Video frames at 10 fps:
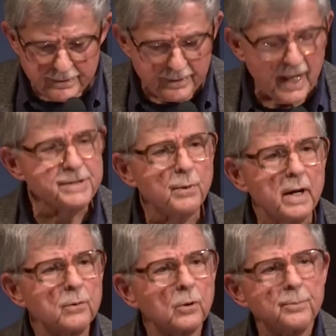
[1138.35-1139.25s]
That's why
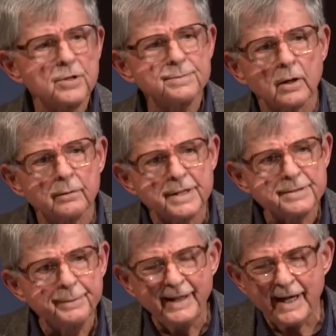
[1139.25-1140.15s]
the word postmodern
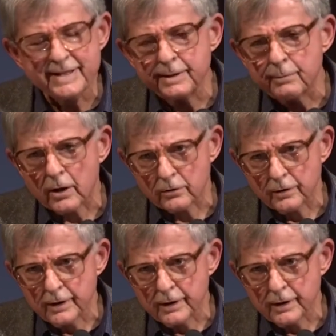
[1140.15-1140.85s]
doesn't mean anti-modern.